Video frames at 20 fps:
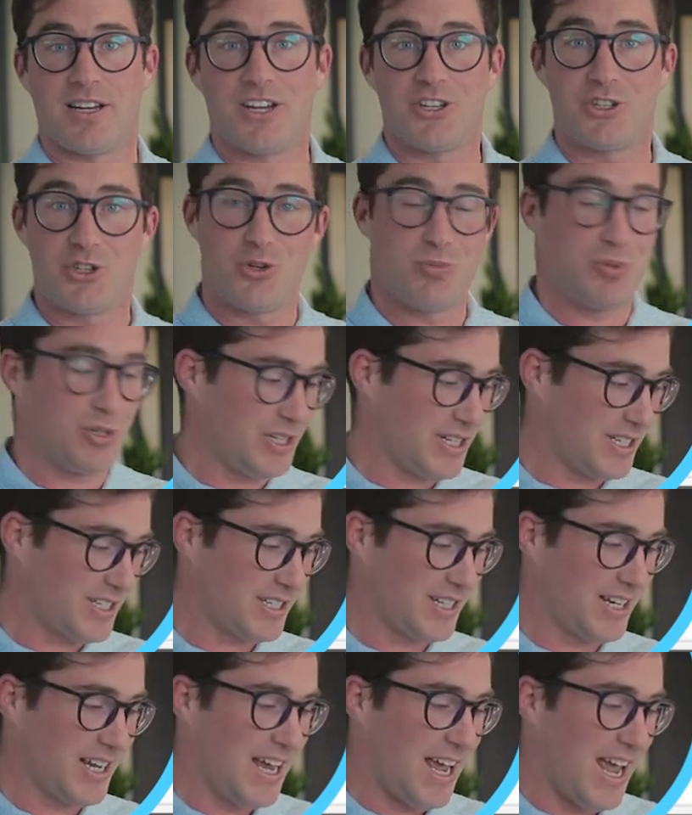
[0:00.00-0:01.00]

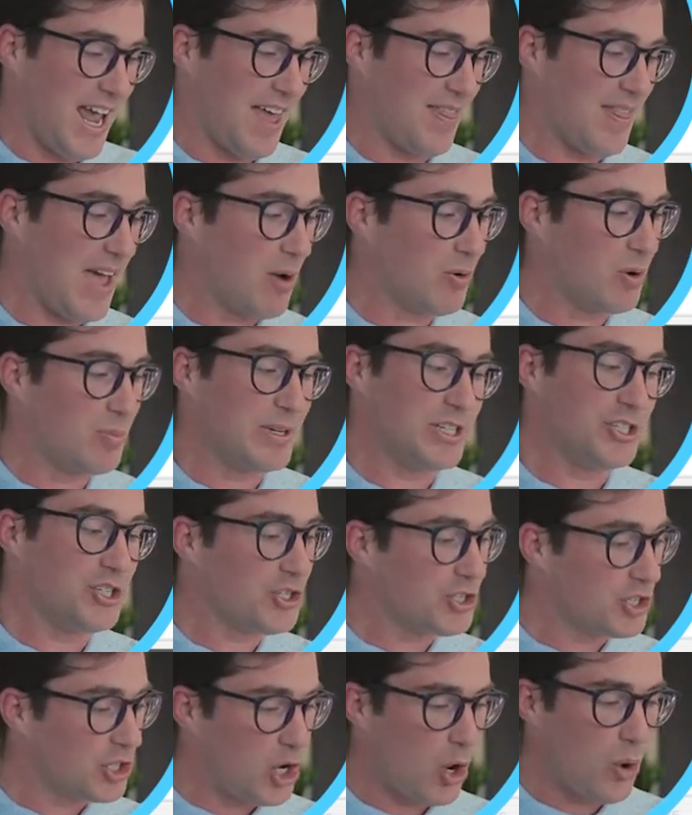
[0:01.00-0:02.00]
Cumulus, and that would be
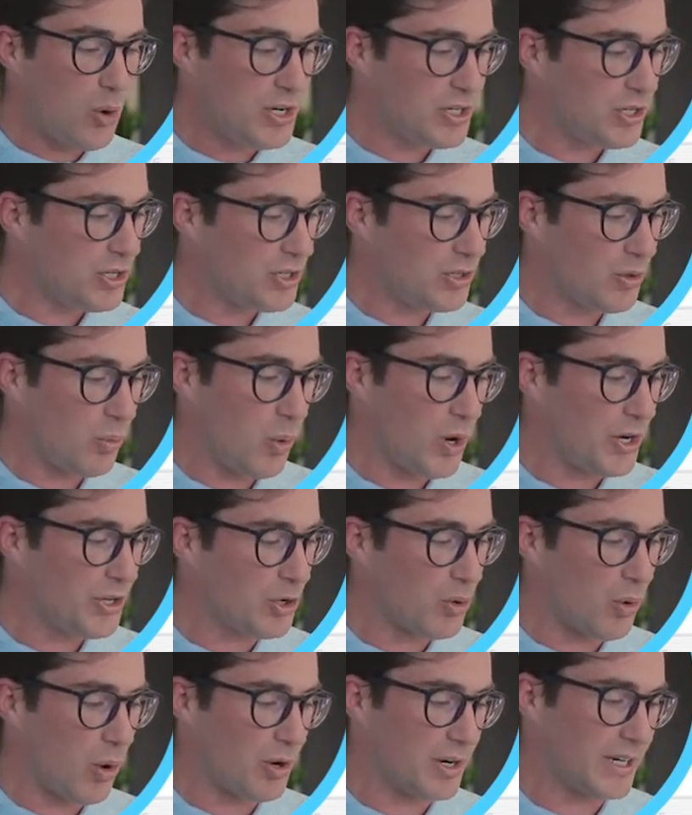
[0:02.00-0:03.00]
just to go into one of
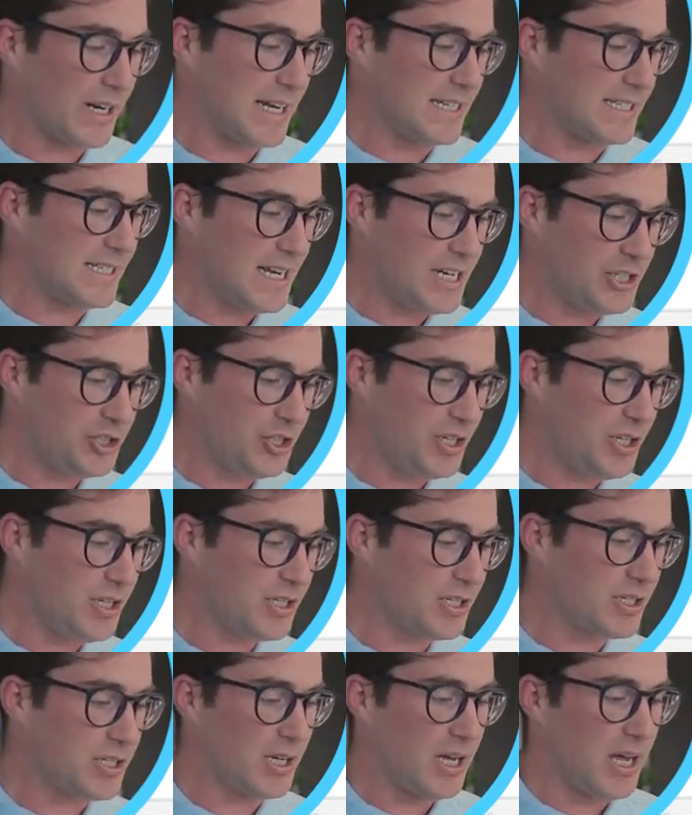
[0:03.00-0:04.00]
your
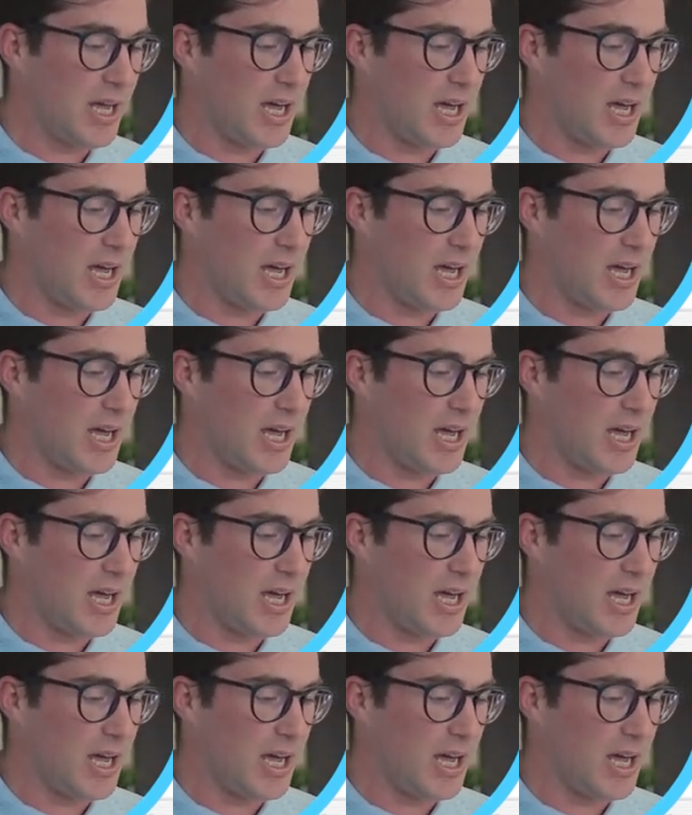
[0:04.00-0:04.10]
organizations,